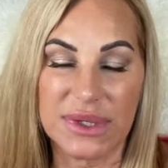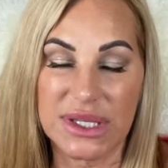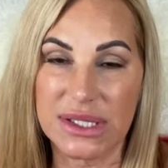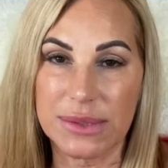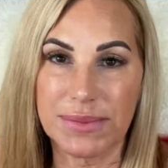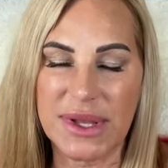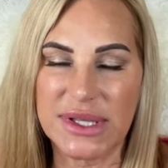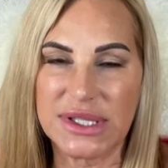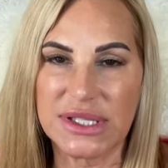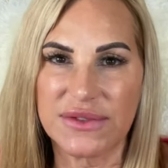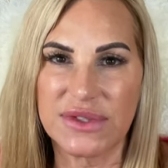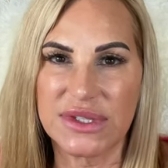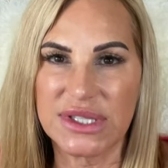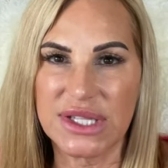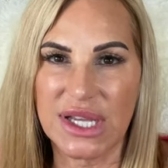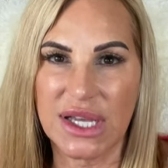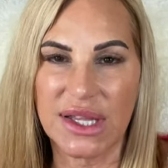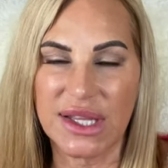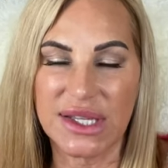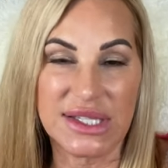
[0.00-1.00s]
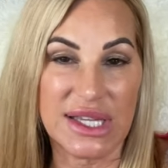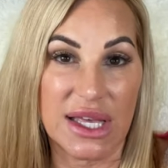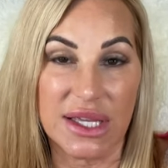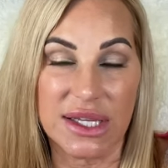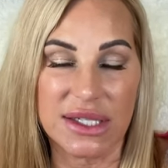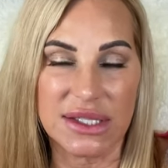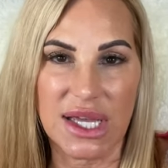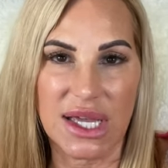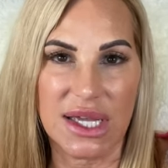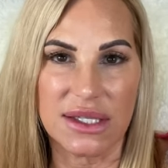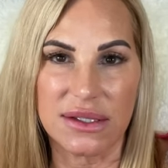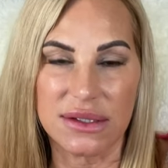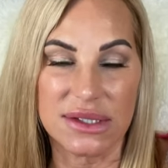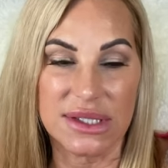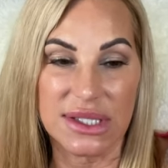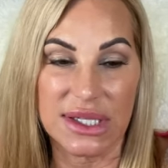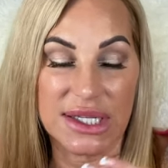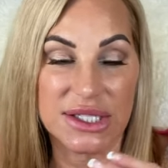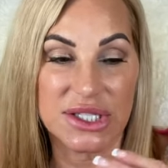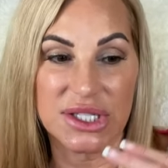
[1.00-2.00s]
expensive Italian tiles,
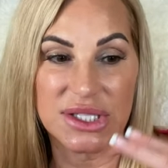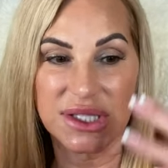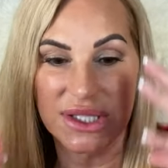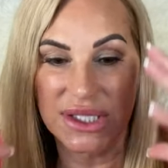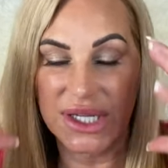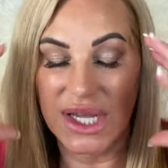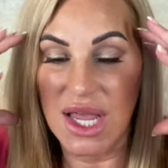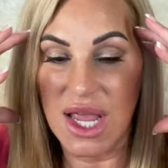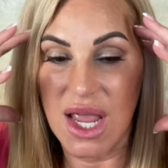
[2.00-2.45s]
and I just,